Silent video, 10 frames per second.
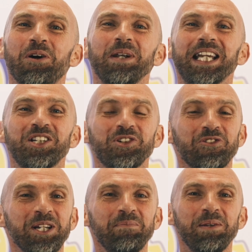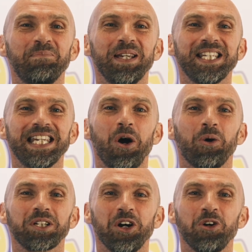from an extremely busy
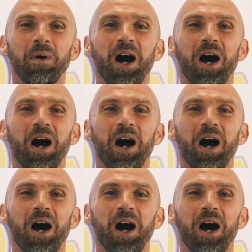October